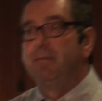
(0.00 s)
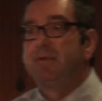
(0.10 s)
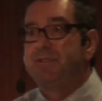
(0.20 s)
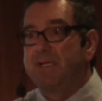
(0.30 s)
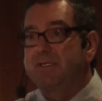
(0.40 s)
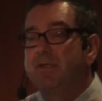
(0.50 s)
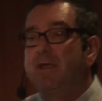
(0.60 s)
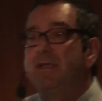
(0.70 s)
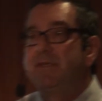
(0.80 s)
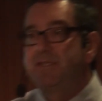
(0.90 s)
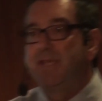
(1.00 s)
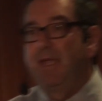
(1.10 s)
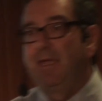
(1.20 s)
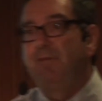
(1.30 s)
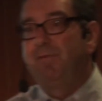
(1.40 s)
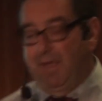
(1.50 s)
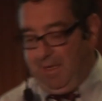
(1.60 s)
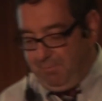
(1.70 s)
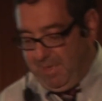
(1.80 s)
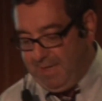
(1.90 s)
can just
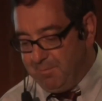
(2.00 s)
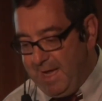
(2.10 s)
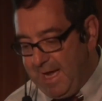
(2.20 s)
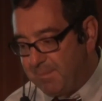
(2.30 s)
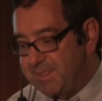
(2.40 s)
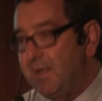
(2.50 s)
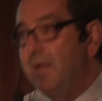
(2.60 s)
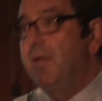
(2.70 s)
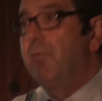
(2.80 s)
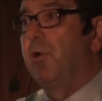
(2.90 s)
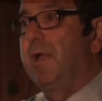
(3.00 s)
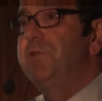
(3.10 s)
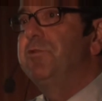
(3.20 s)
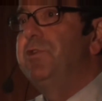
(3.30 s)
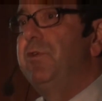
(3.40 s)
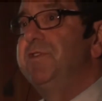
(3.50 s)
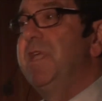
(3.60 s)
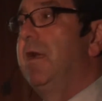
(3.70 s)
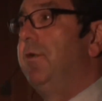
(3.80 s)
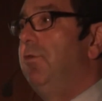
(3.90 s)
save and make maps. We're
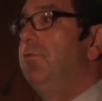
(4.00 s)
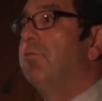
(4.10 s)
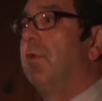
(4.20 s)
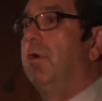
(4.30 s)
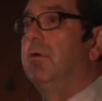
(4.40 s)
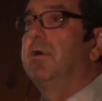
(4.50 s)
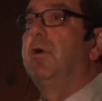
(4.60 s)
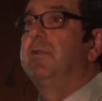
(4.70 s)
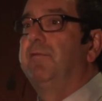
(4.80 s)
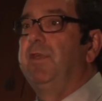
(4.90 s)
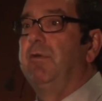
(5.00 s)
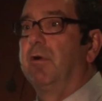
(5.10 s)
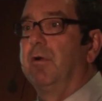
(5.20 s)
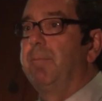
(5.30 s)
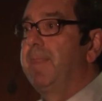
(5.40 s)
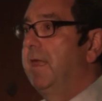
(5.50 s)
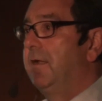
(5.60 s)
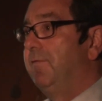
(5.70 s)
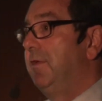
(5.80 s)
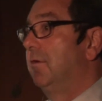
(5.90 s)
introducing a new role called a viewer,
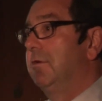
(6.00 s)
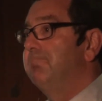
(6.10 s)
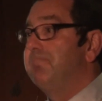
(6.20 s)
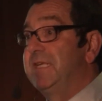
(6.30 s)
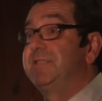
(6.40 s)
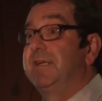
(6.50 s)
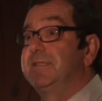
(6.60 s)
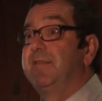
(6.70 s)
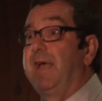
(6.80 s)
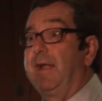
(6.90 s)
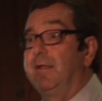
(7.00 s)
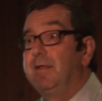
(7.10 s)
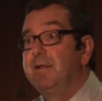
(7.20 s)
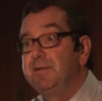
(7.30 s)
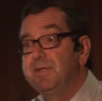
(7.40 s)
and a viewer is just that,